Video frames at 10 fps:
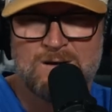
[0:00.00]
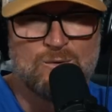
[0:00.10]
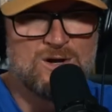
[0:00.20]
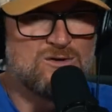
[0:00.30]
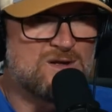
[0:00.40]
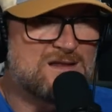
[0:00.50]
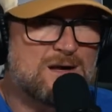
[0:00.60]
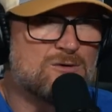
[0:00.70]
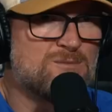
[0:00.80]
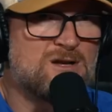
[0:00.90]
where you think
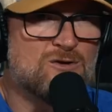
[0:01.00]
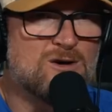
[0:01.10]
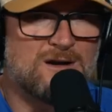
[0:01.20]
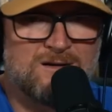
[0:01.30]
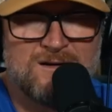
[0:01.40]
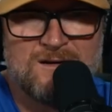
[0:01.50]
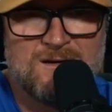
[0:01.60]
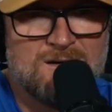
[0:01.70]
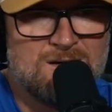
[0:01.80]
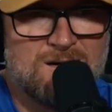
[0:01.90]
they would be good.
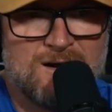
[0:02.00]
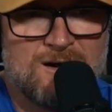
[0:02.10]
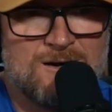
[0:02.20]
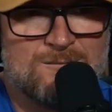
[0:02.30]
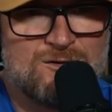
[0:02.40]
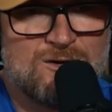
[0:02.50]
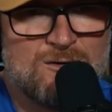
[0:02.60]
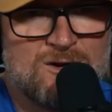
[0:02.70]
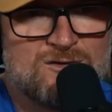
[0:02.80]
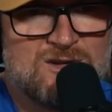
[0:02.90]
So
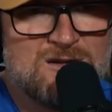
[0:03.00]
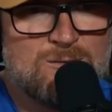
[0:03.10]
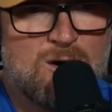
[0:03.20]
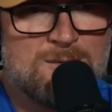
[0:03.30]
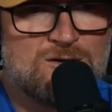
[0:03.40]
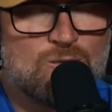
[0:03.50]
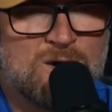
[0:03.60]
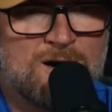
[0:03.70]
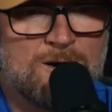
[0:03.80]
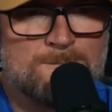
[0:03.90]
there's these moments
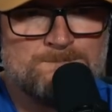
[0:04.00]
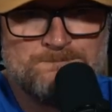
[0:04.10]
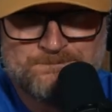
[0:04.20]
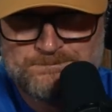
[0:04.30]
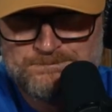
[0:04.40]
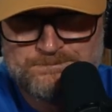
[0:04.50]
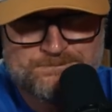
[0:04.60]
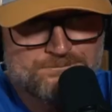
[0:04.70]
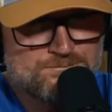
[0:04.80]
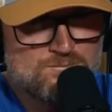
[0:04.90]
where,
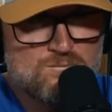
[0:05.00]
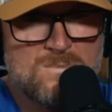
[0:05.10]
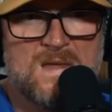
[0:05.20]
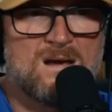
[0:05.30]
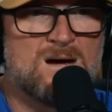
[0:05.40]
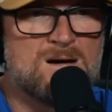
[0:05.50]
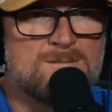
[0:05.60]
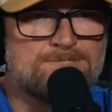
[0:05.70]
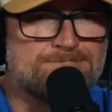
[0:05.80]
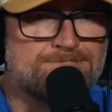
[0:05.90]

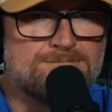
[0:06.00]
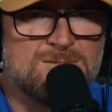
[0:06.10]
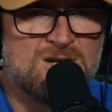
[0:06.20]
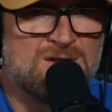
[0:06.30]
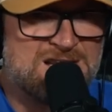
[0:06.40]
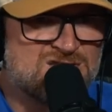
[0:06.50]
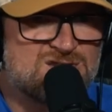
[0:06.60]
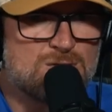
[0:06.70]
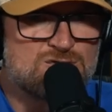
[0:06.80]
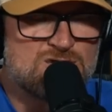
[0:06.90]
you know, they just
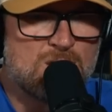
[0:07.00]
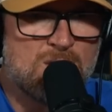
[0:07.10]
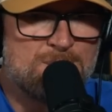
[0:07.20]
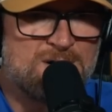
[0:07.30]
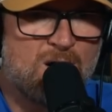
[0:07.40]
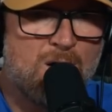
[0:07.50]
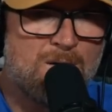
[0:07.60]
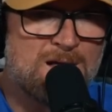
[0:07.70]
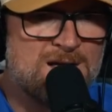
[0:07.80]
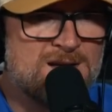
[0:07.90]
don't show up at
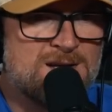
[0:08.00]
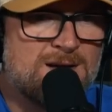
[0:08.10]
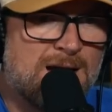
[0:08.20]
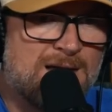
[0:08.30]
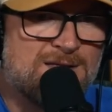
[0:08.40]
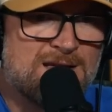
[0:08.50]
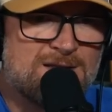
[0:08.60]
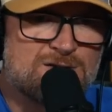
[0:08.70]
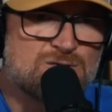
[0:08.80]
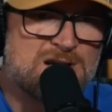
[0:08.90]
all. And then there's